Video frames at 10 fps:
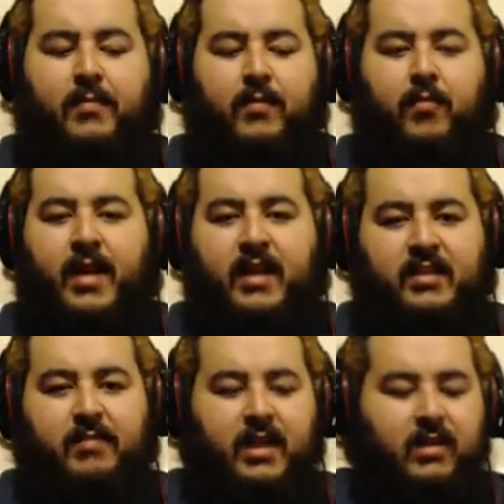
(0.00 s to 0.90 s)
People made it
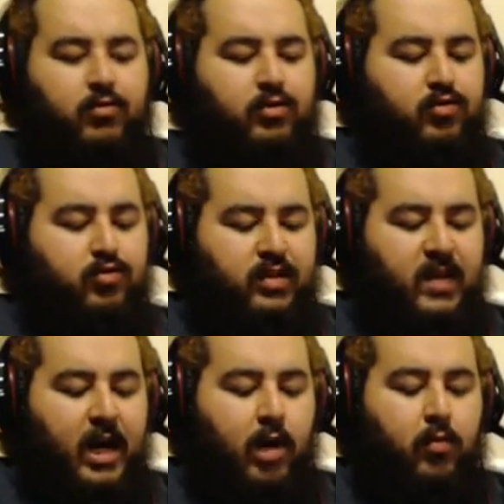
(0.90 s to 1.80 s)
seem like it was
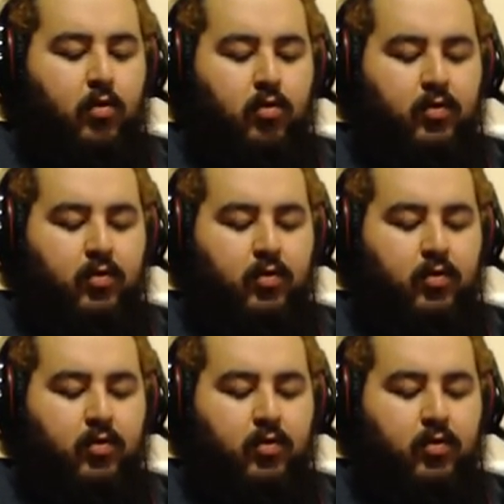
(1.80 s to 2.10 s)
terrible,